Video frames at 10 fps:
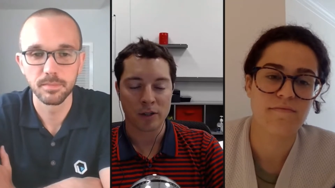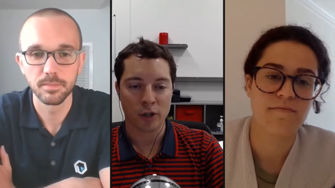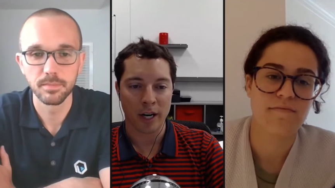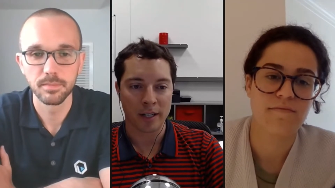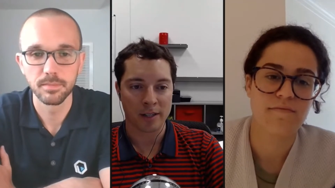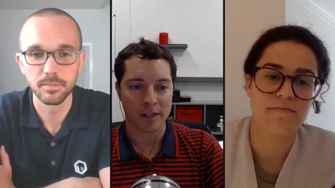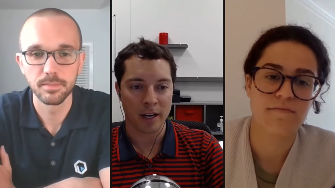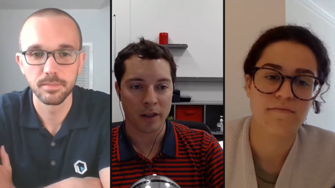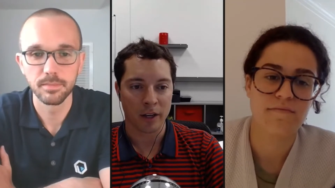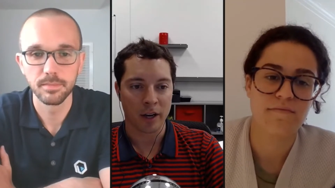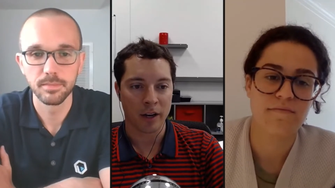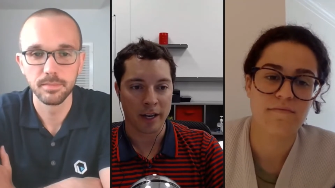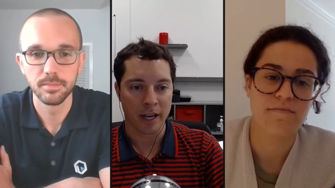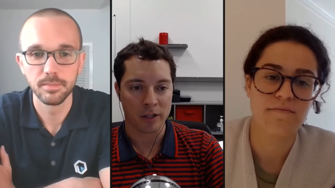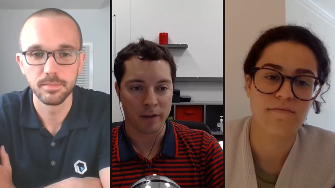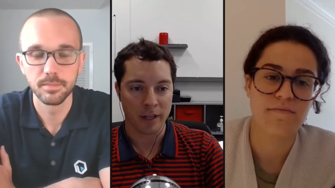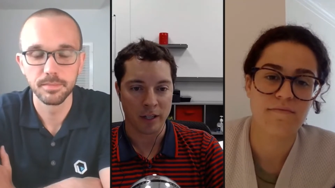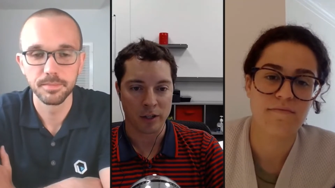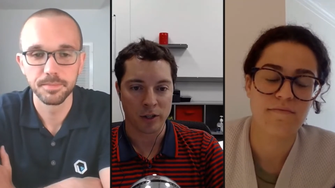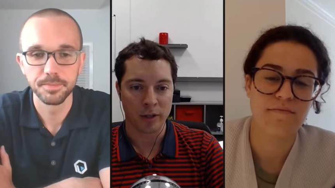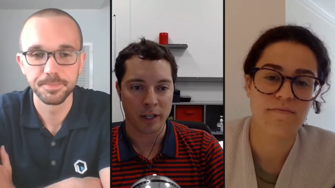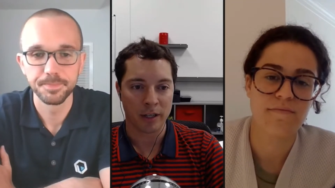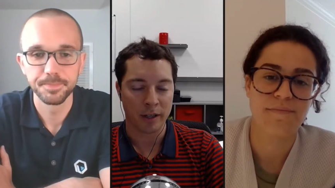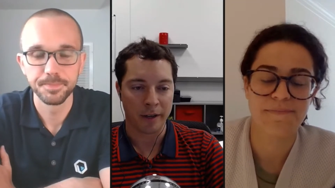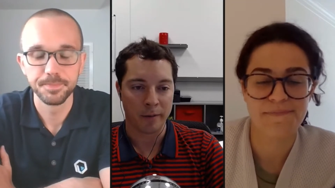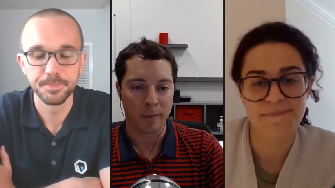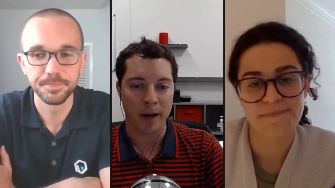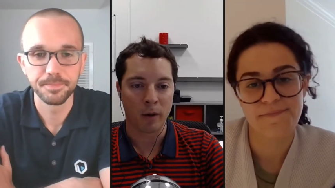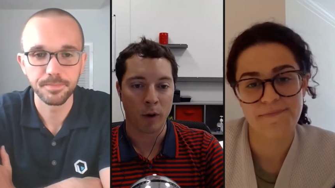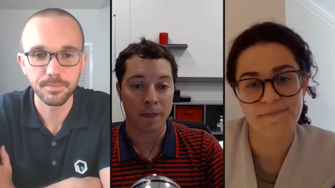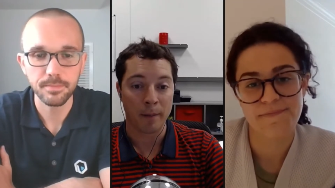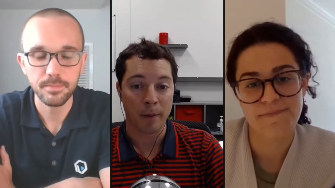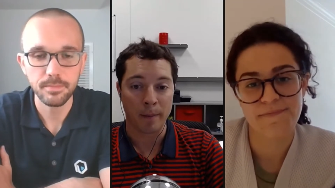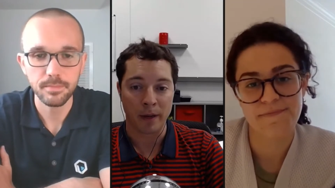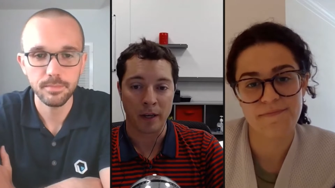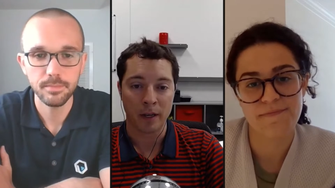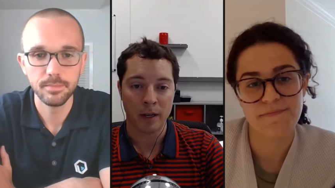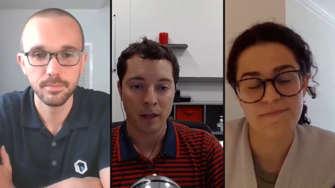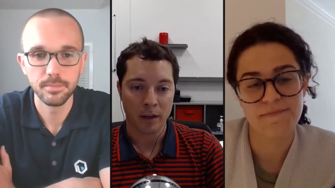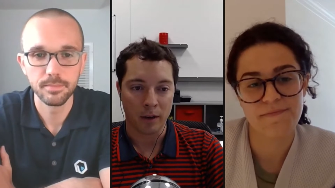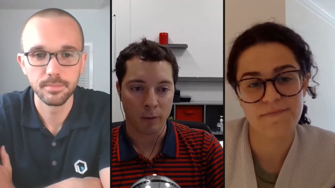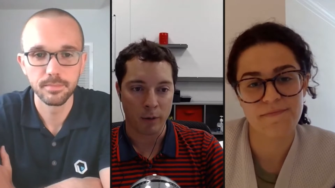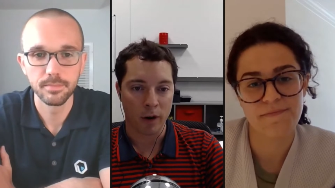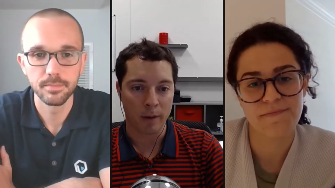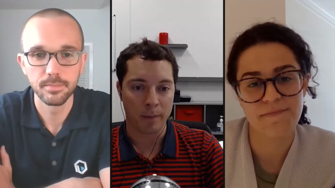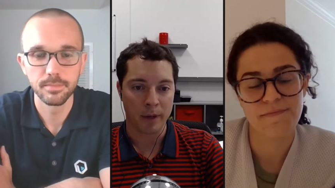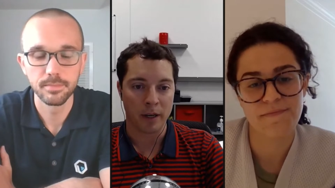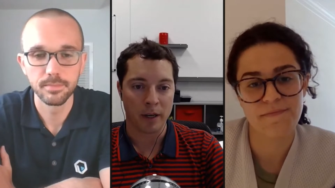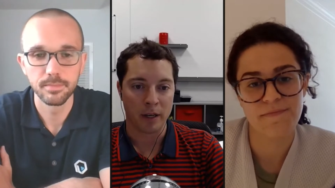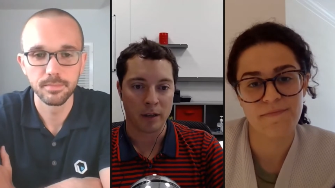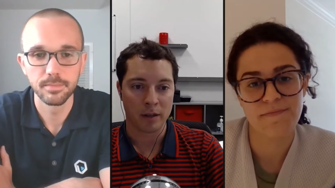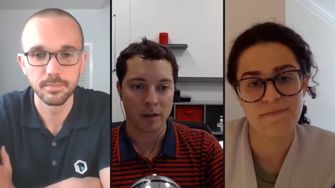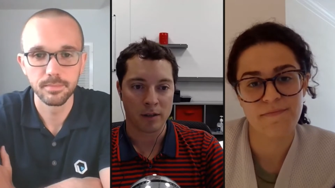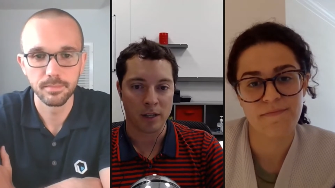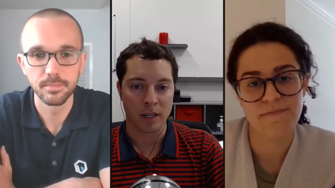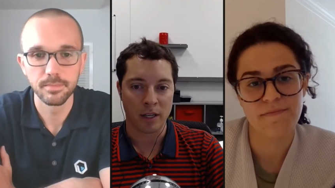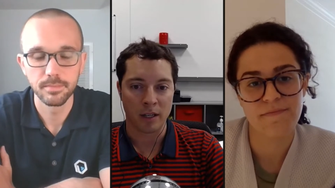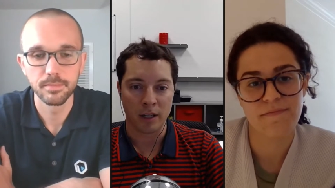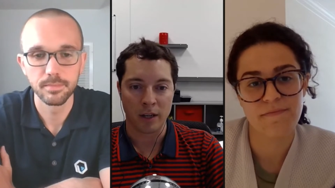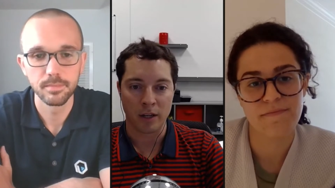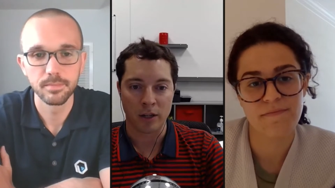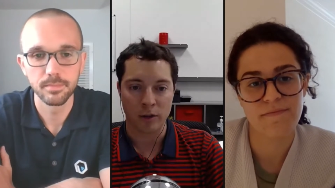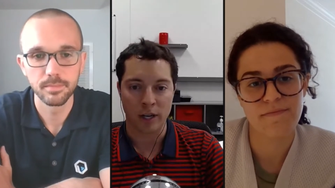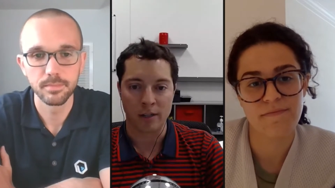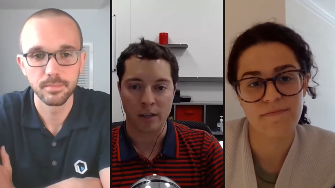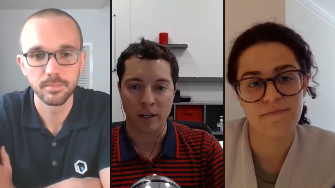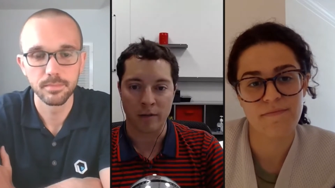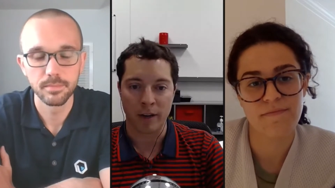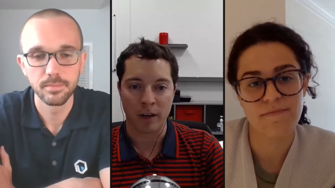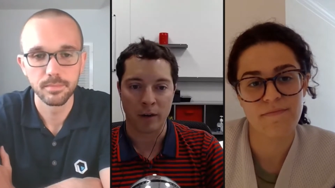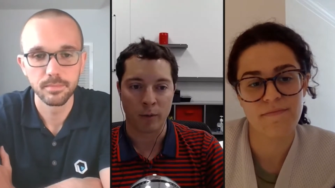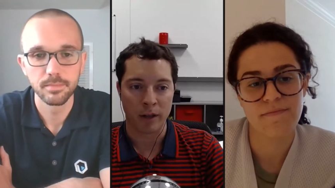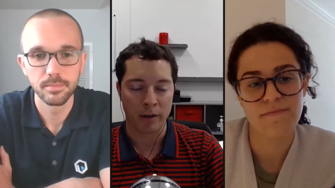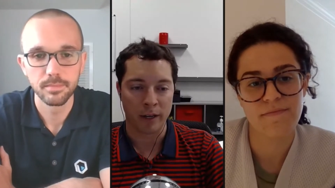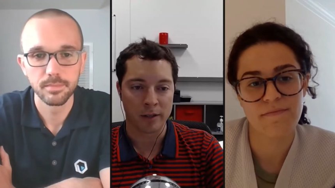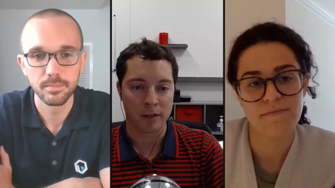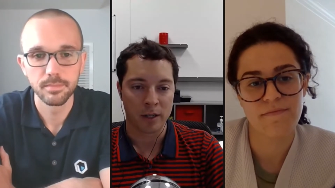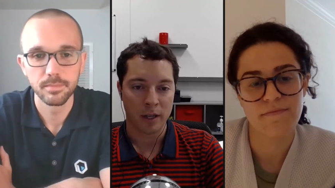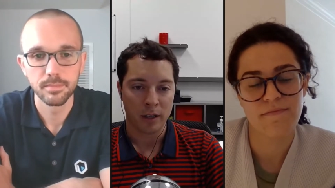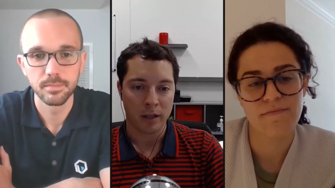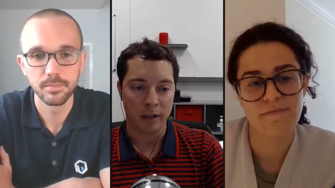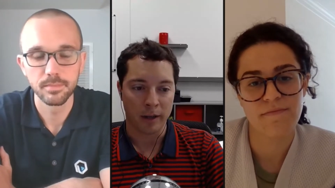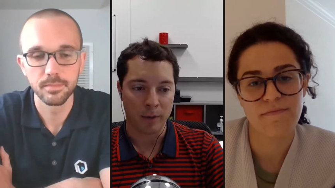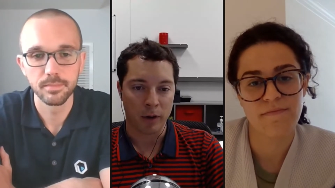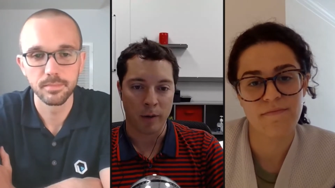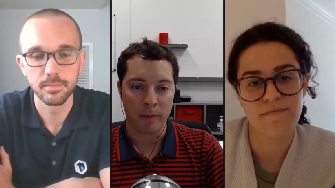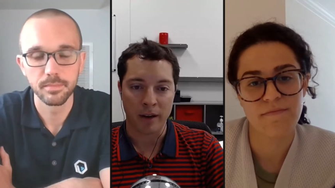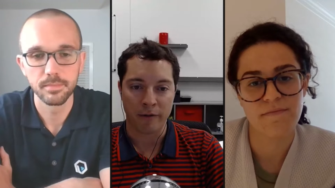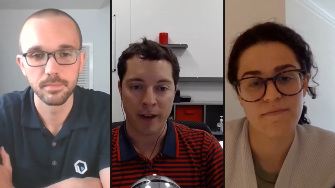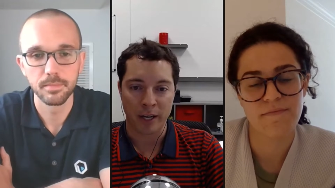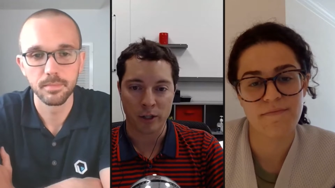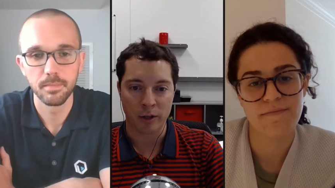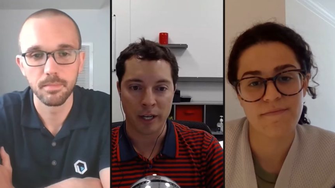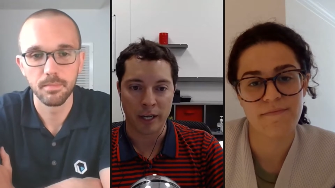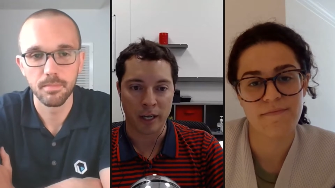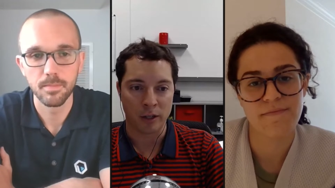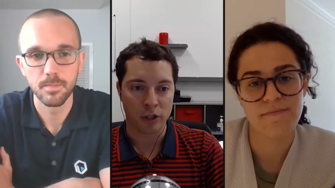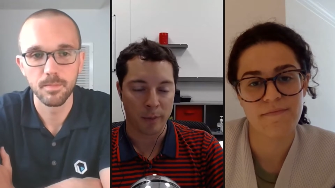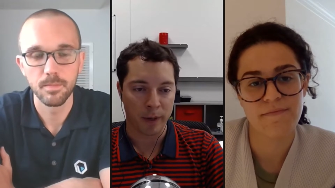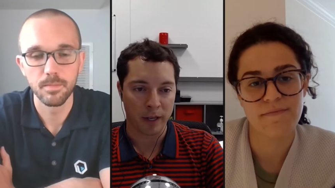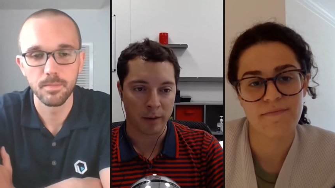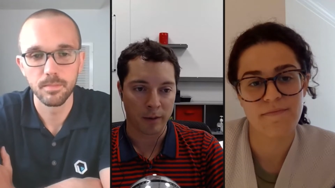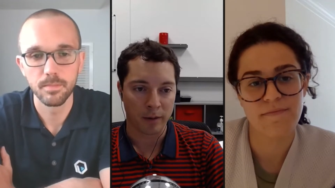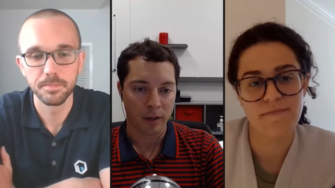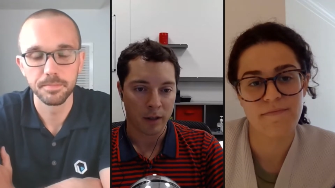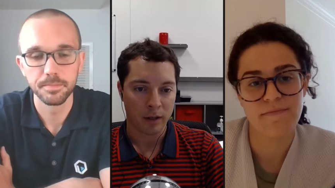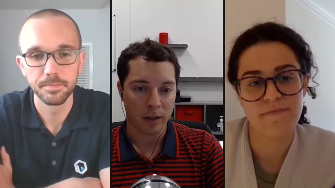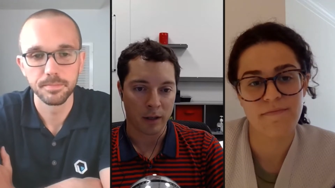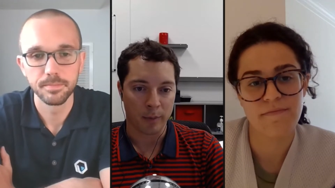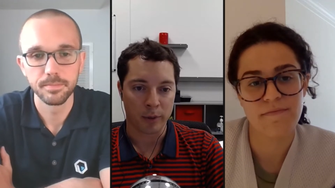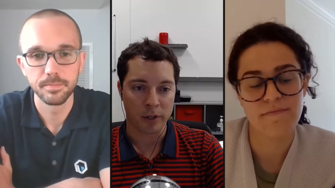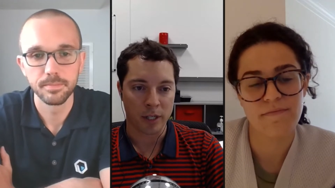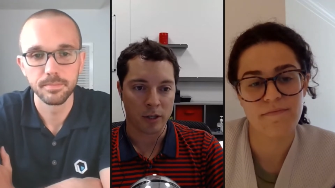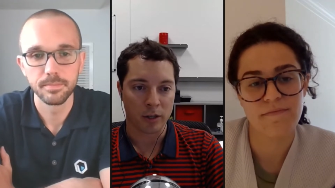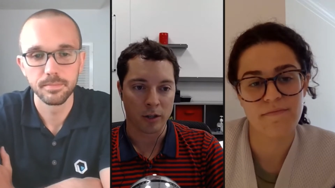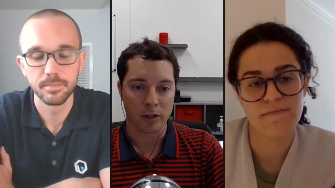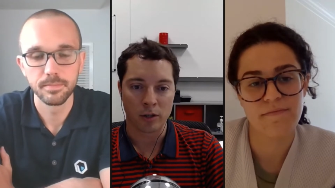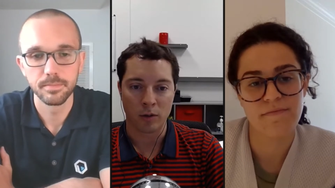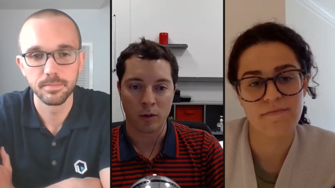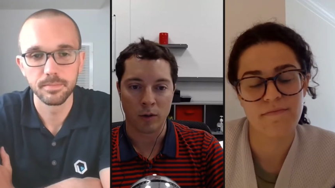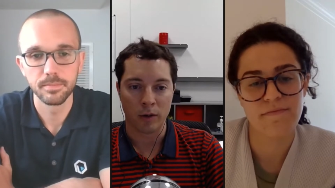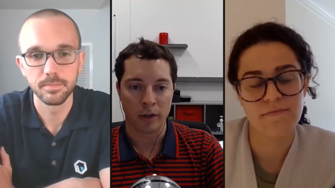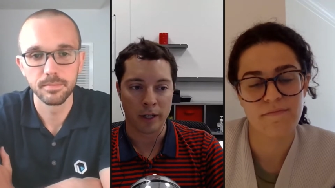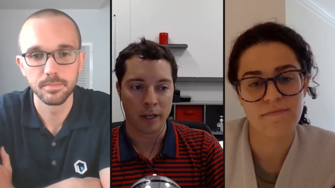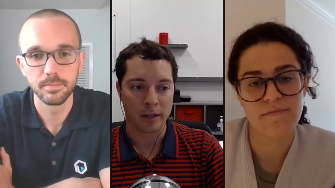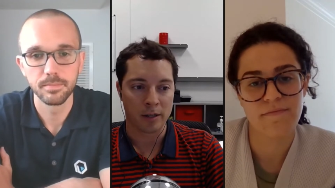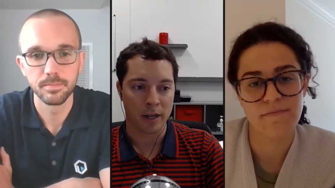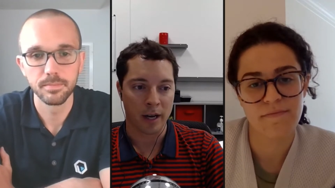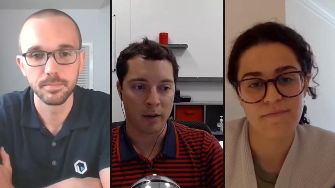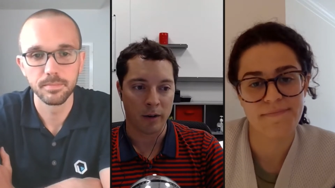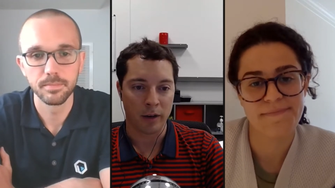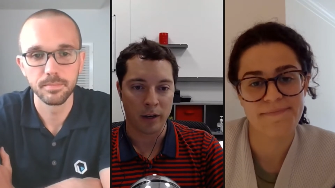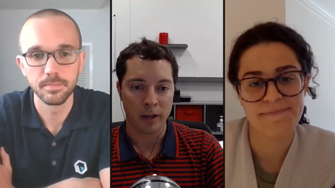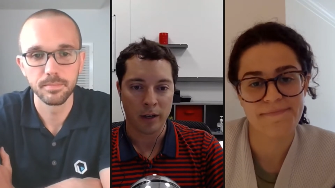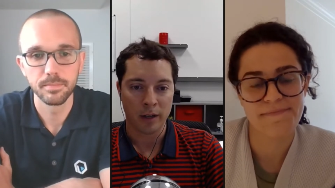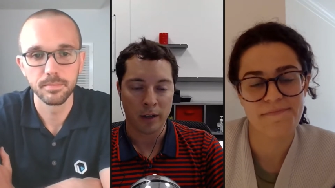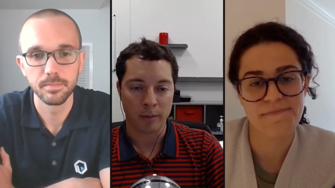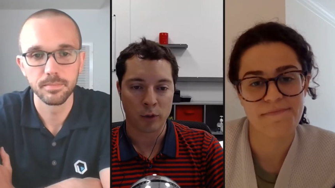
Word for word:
Speaker 1: tried to stay on the cutting edge of the industry, um, no matter what that might be. Um, we want to be seen in the industry as an innovator, whether it's um, you know our manufacturing and shipping uh, procedures, or it's our um,